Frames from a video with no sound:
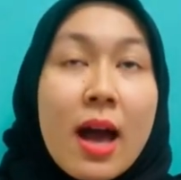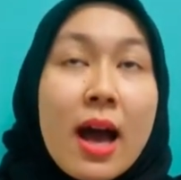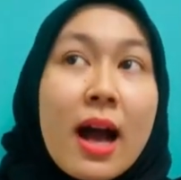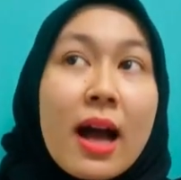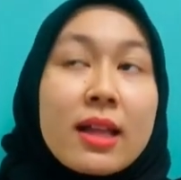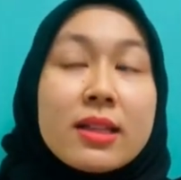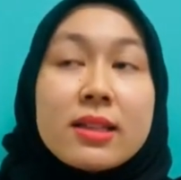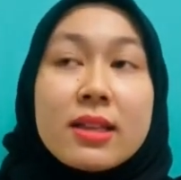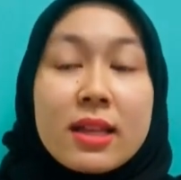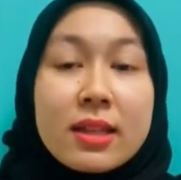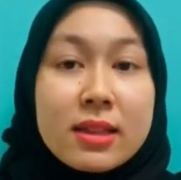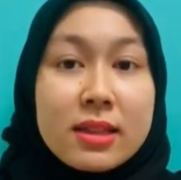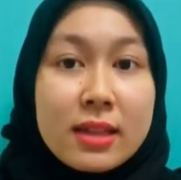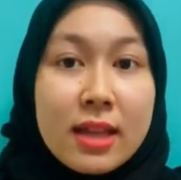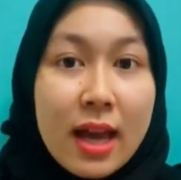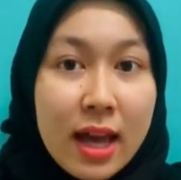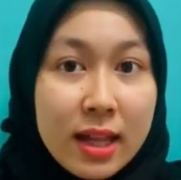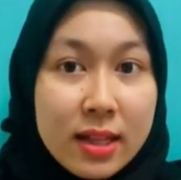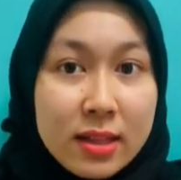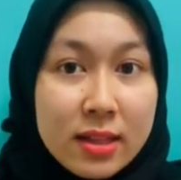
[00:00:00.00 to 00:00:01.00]
Other than
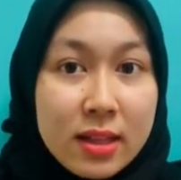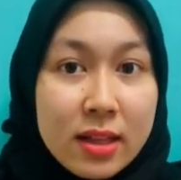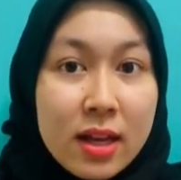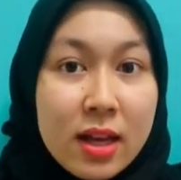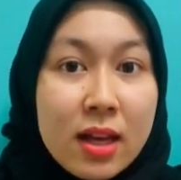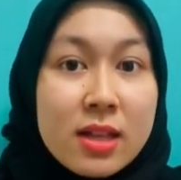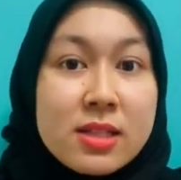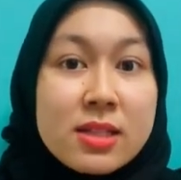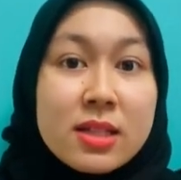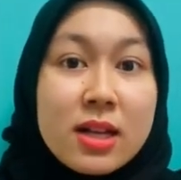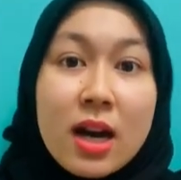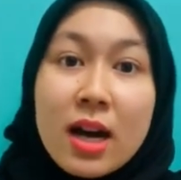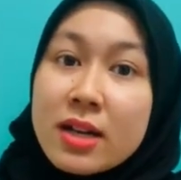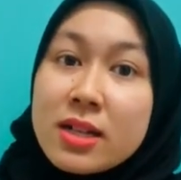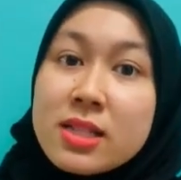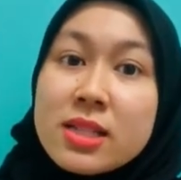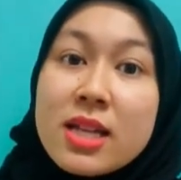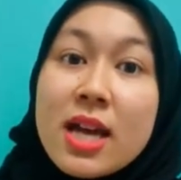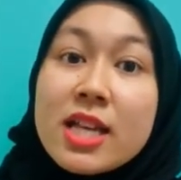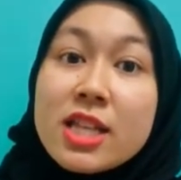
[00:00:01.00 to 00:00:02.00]
that,
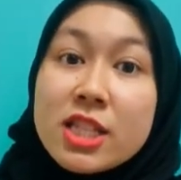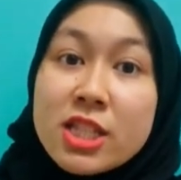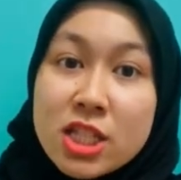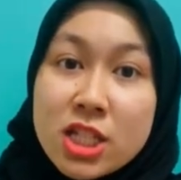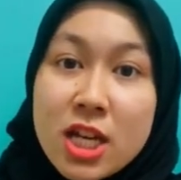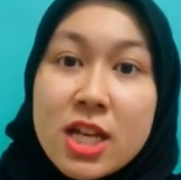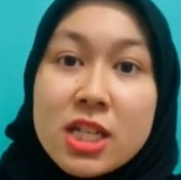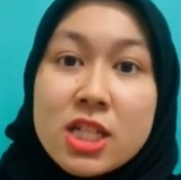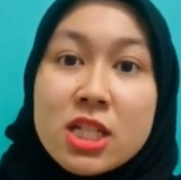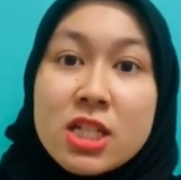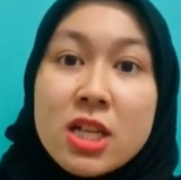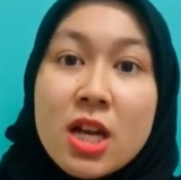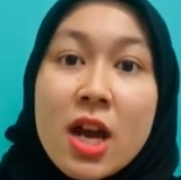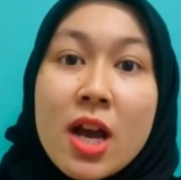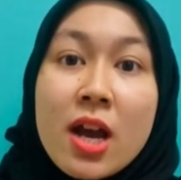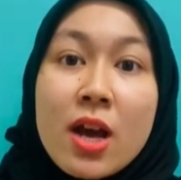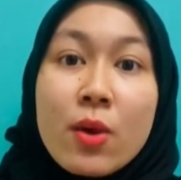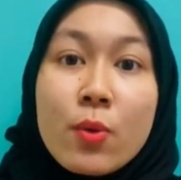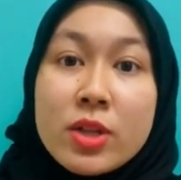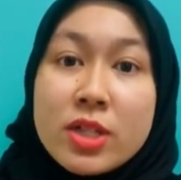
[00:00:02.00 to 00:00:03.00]
currency exchange,
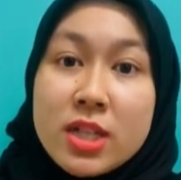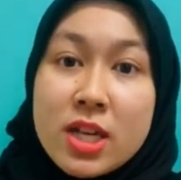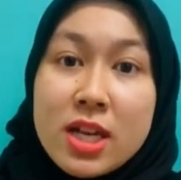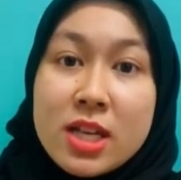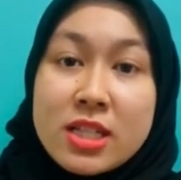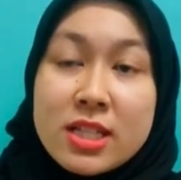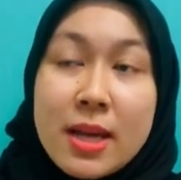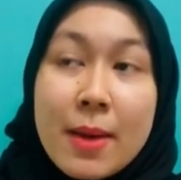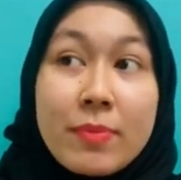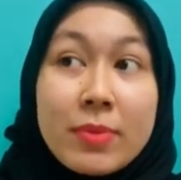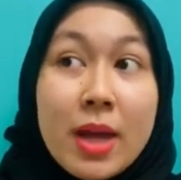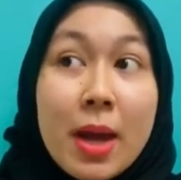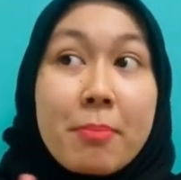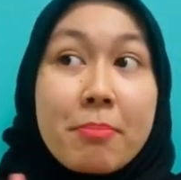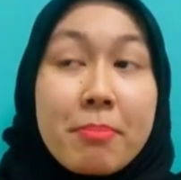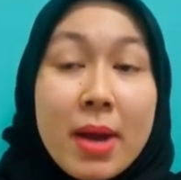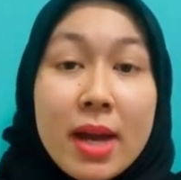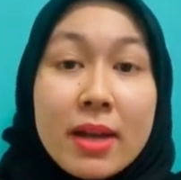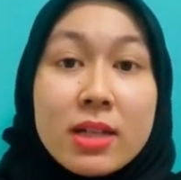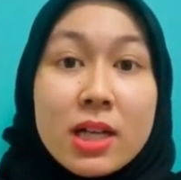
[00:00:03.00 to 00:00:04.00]
which is
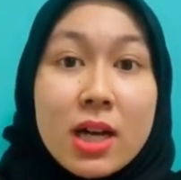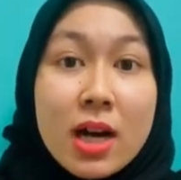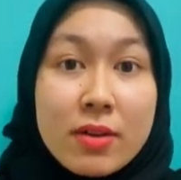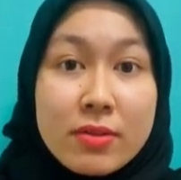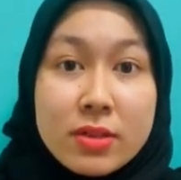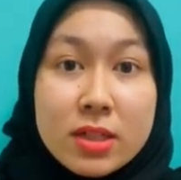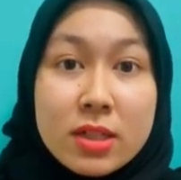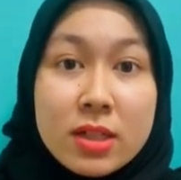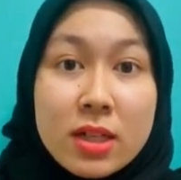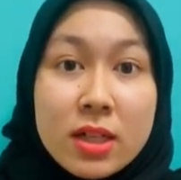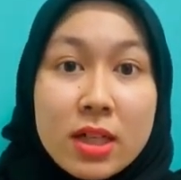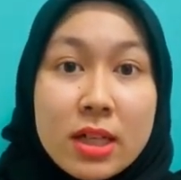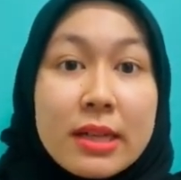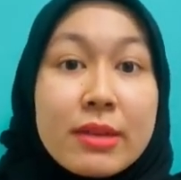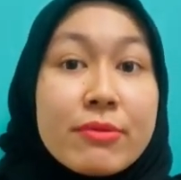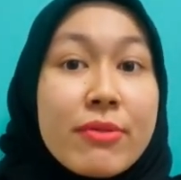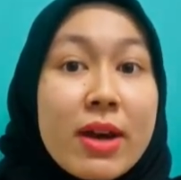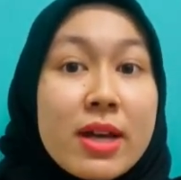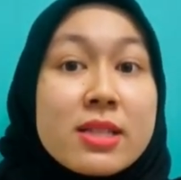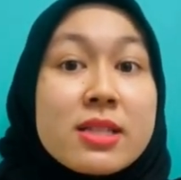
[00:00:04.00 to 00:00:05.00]
sometimes bank negara,
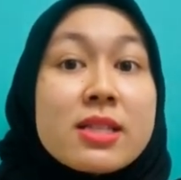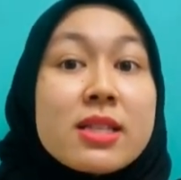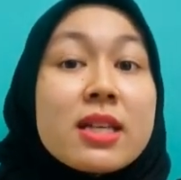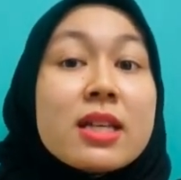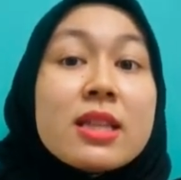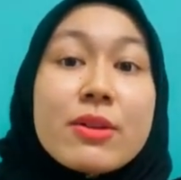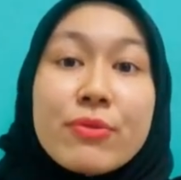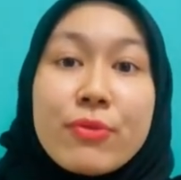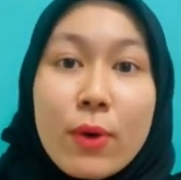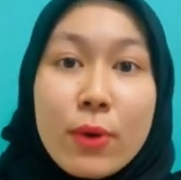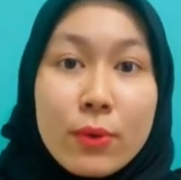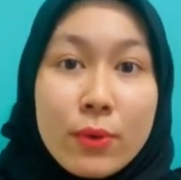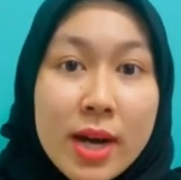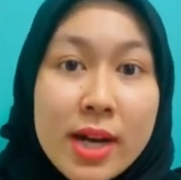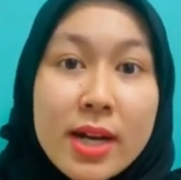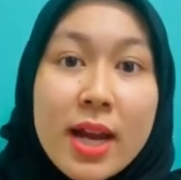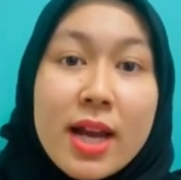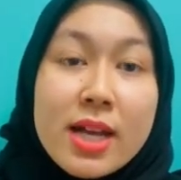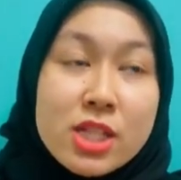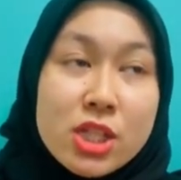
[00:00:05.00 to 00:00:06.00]
invest in the
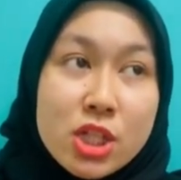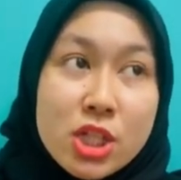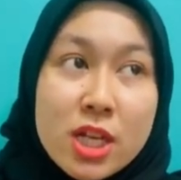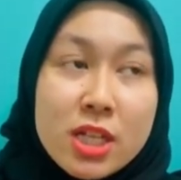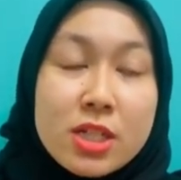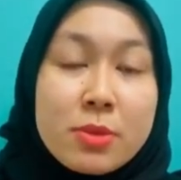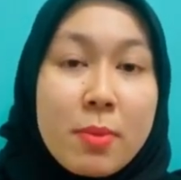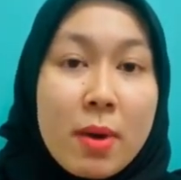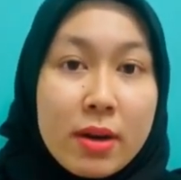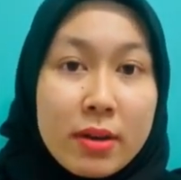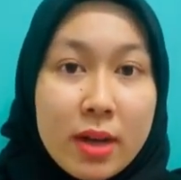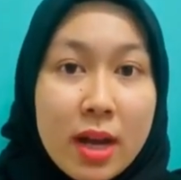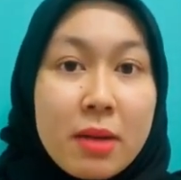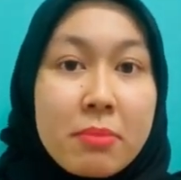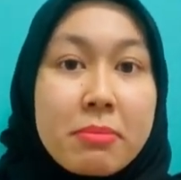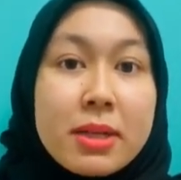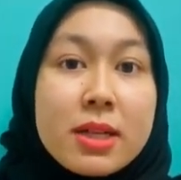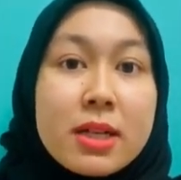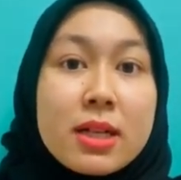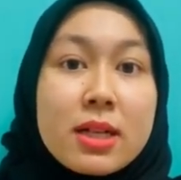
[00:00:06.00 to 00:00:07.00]
foreign exchange
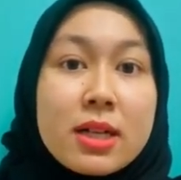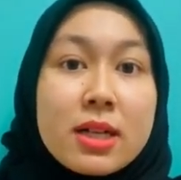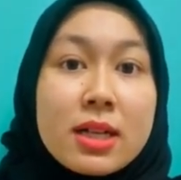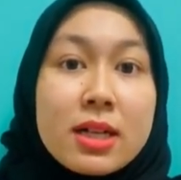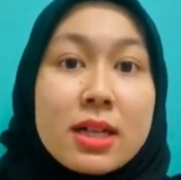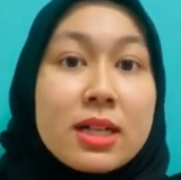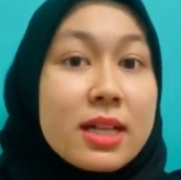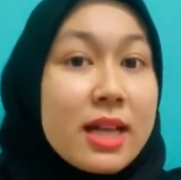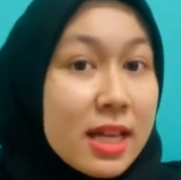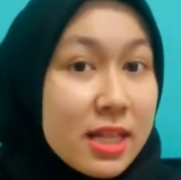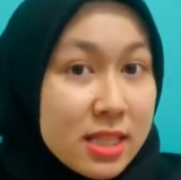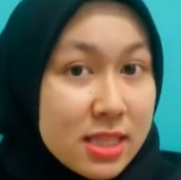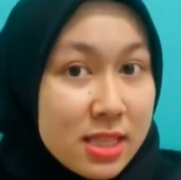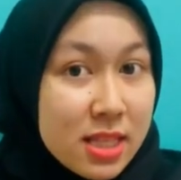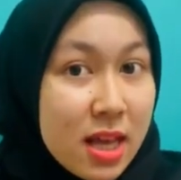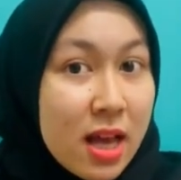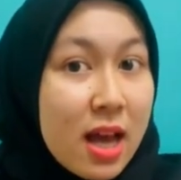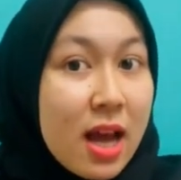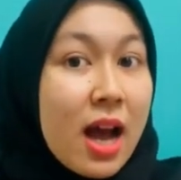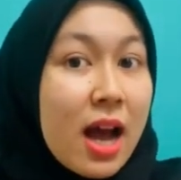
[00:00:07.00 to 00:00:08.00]
market against
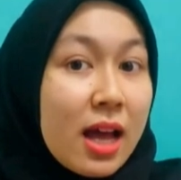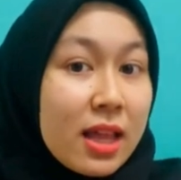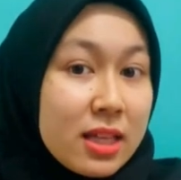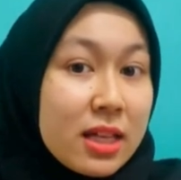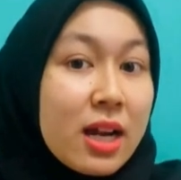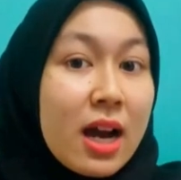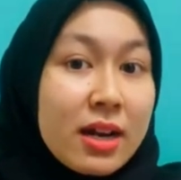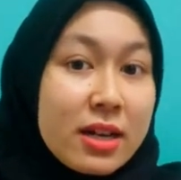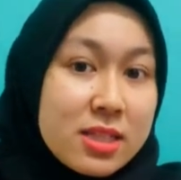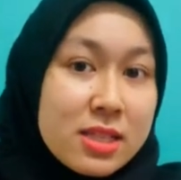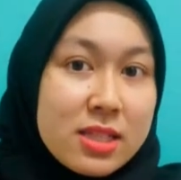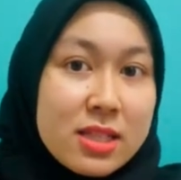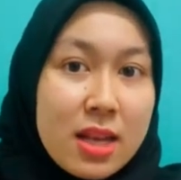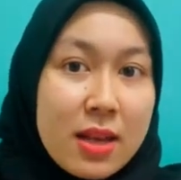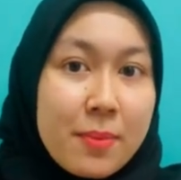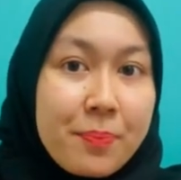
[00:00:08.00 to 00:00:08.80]
other currency.